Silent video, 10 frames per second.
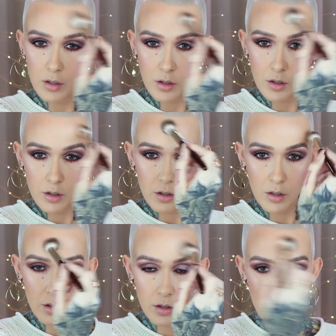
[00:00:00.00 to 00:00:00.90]

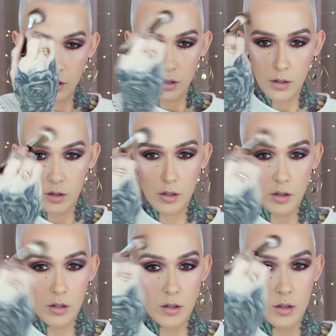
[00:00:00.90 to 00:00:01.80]

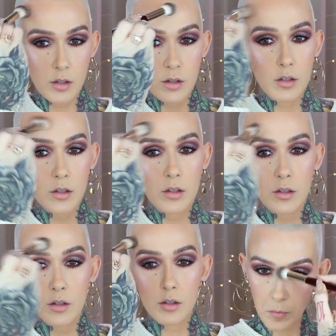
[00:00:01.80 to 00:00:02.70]

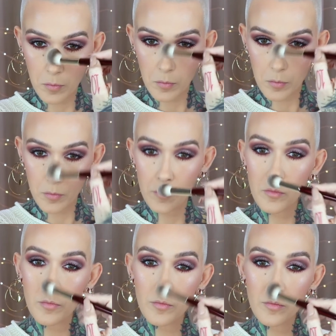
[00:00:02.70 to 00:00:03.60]

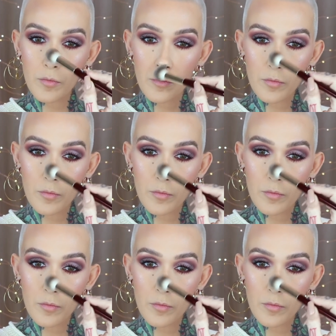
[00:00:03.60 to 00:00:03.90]
(silence)